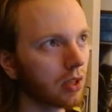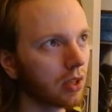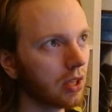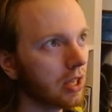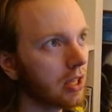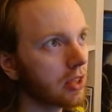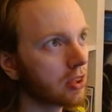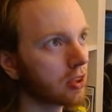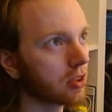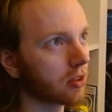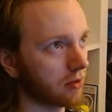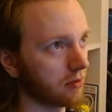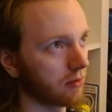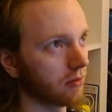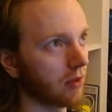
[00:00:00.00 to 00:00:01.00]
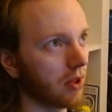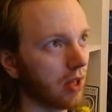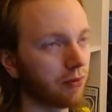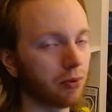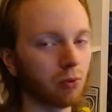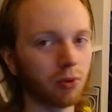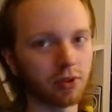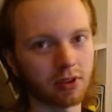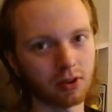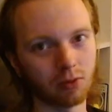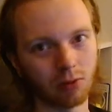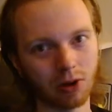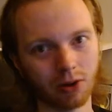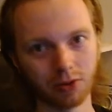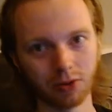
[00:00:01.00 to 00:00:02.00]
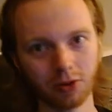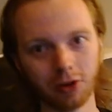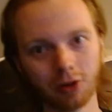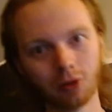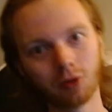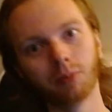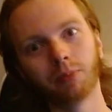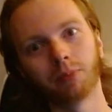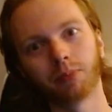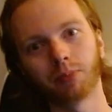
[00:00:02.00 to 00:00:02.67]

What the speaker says: Every once in a while, Yu-Gi-Oh!